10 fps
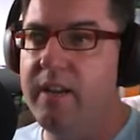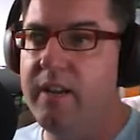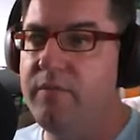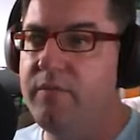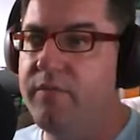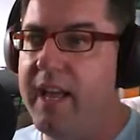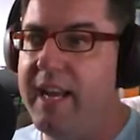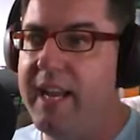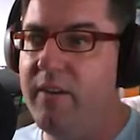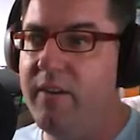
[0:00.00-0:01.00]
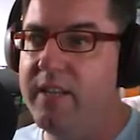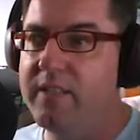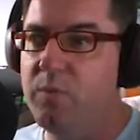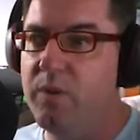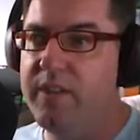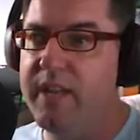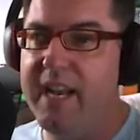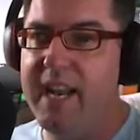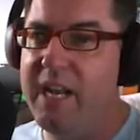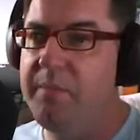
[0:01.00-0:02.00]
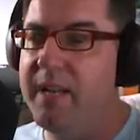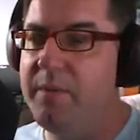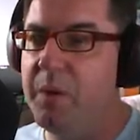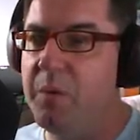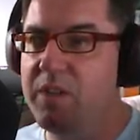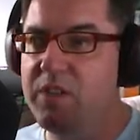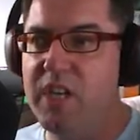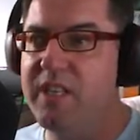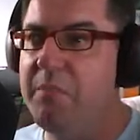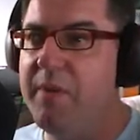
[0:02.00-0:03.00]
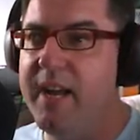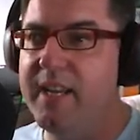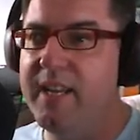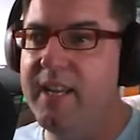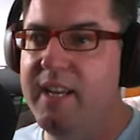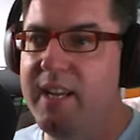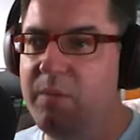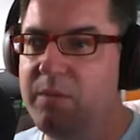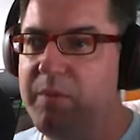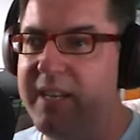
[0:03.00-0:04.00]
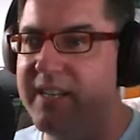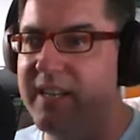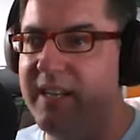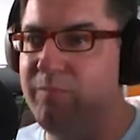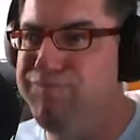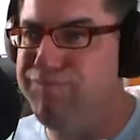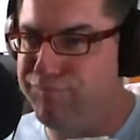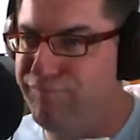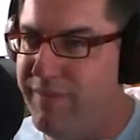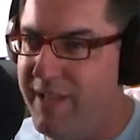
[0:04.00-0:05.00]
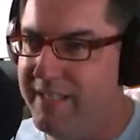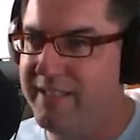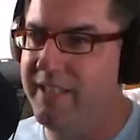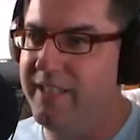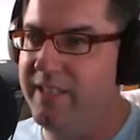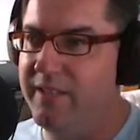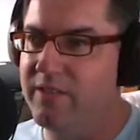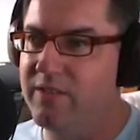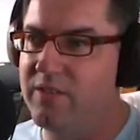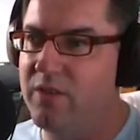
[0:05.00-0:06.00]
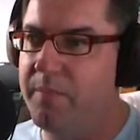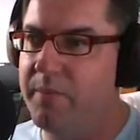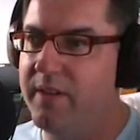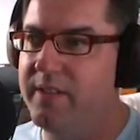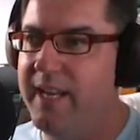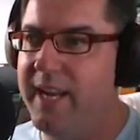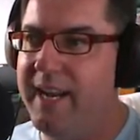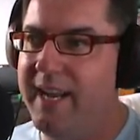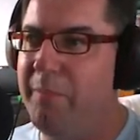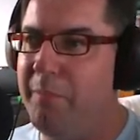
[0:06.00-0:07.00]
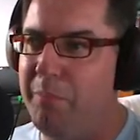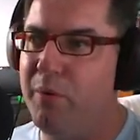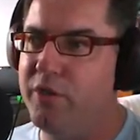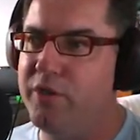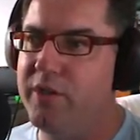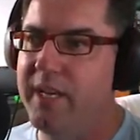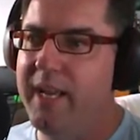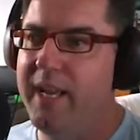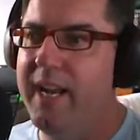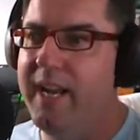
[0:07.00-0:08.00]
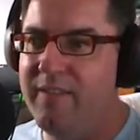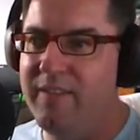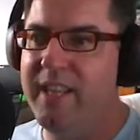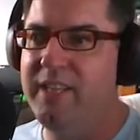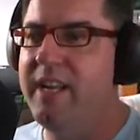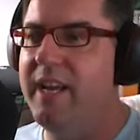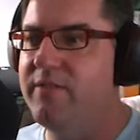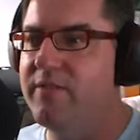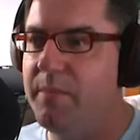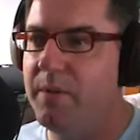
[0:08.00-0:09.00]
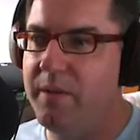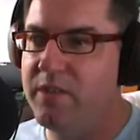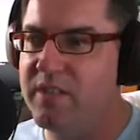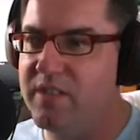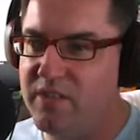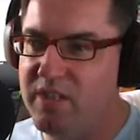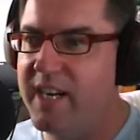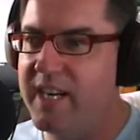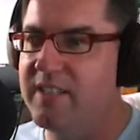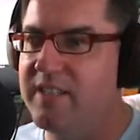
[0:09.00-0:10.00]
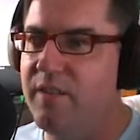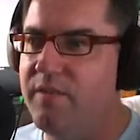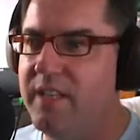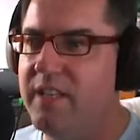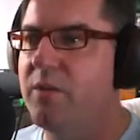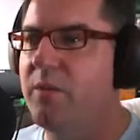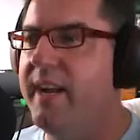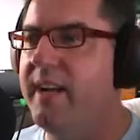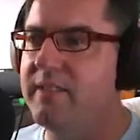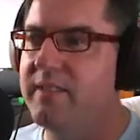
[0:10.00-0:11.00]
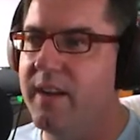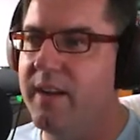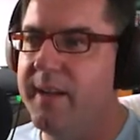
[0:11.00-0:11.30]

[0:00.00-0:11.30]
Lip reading: flat areas without any mud, but once you hit the mud, it was basically that's it, stop, get out and push, and even then you'd have trouble. It just dug itself into the ground. So